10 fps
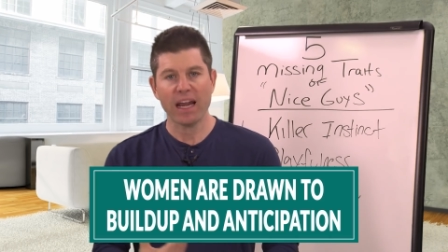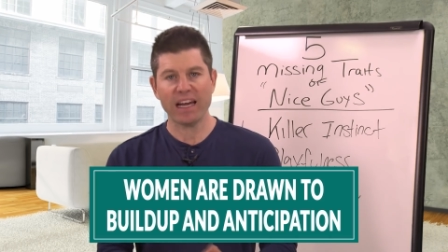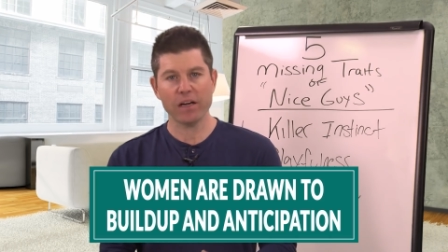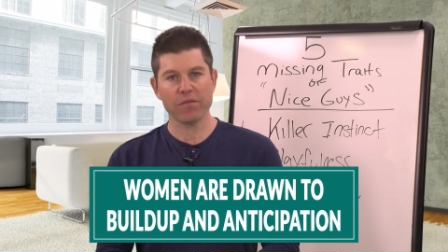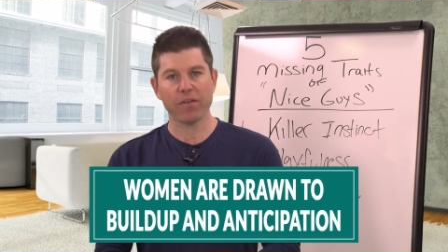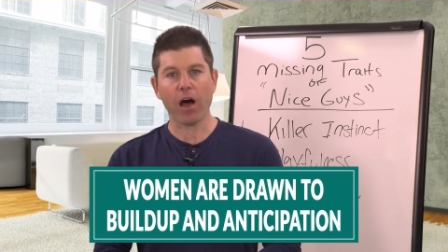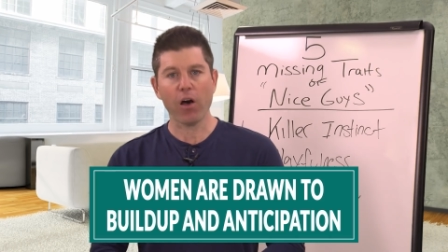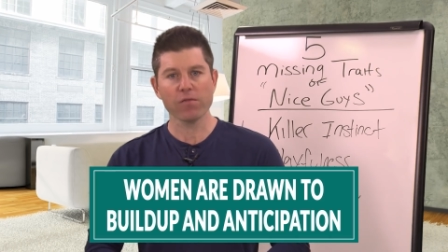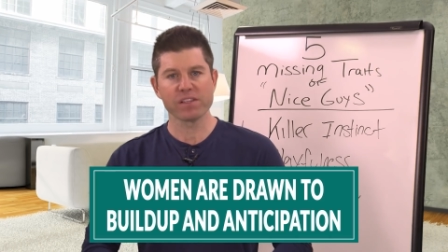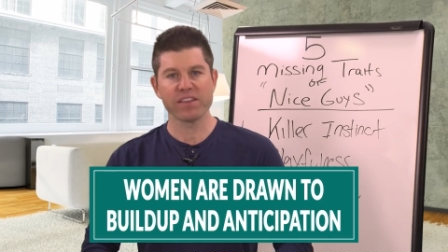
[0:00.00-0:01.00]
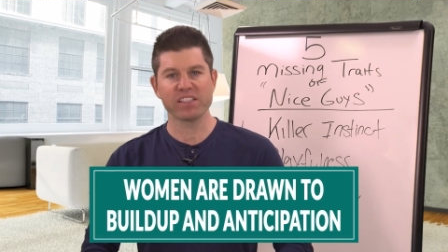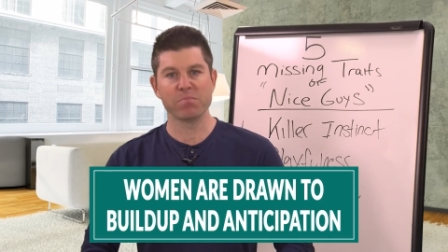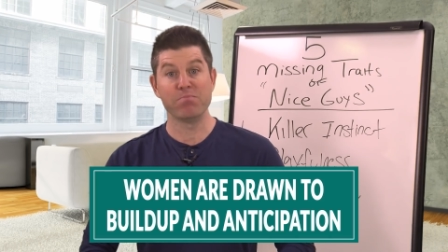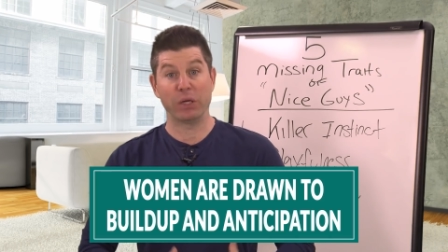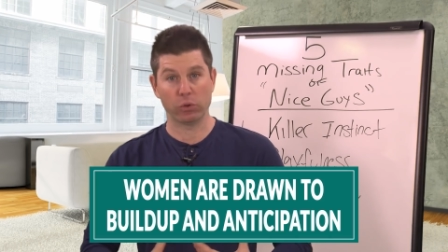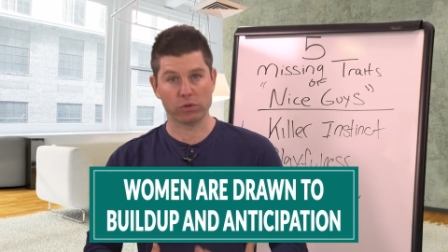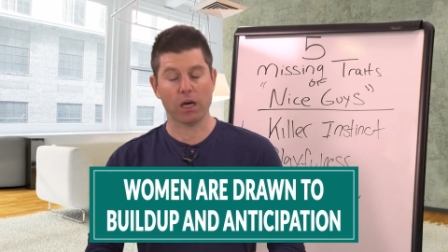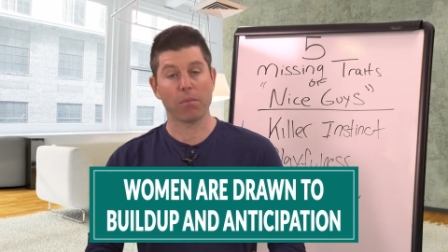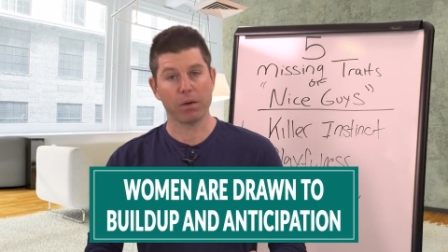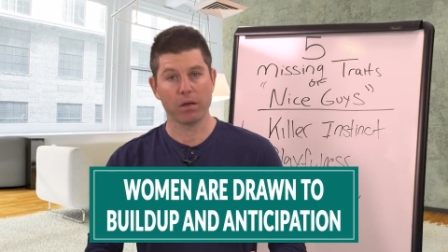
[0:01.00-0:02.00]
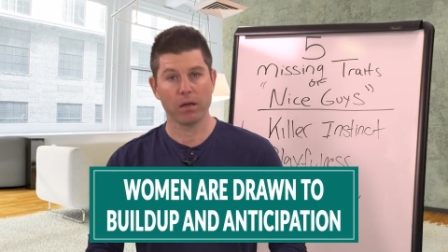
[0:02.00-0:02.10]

It involves this buildup,